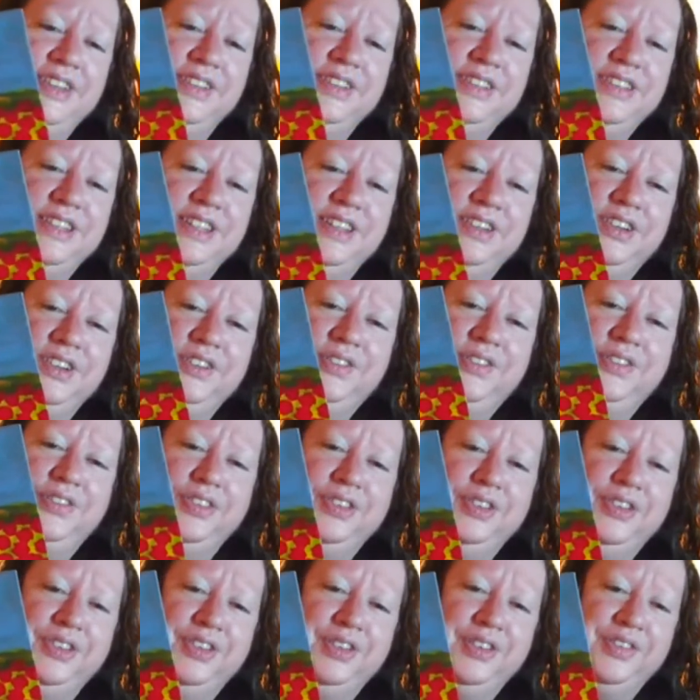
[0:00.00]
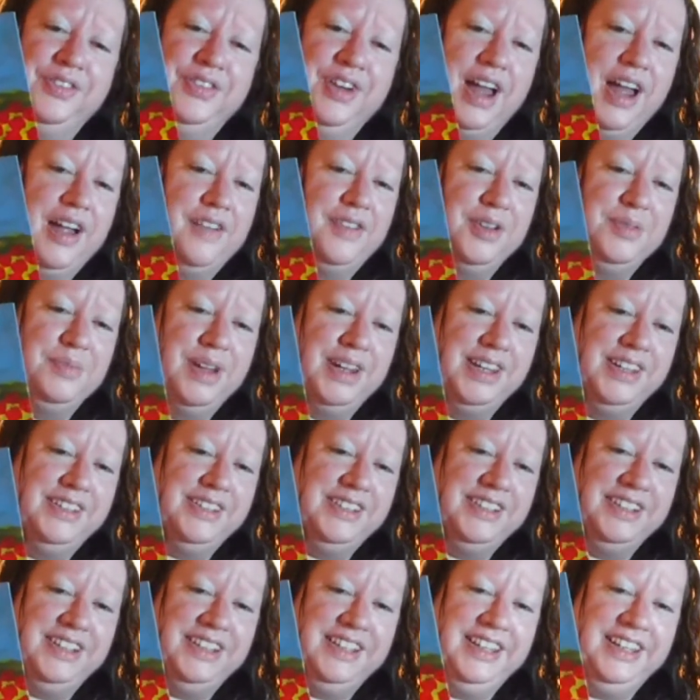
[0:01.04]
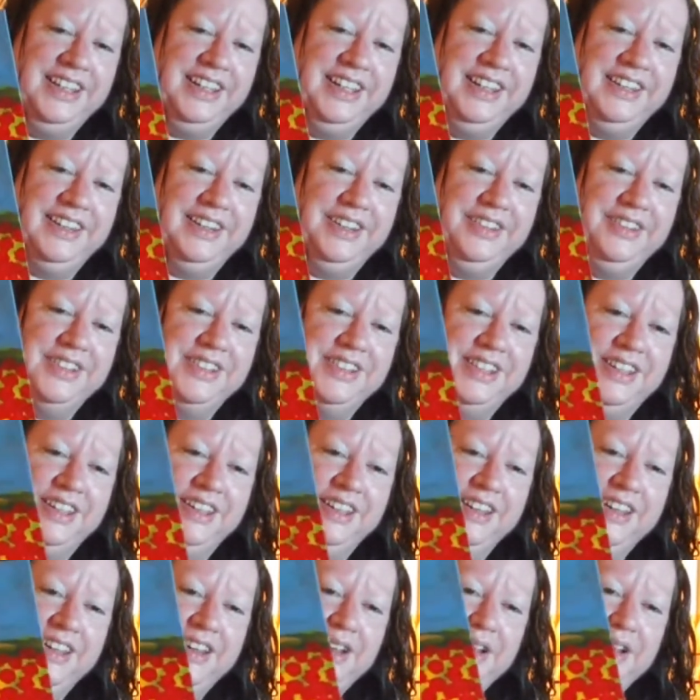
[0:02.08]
you see good food for everybody to eat, and you see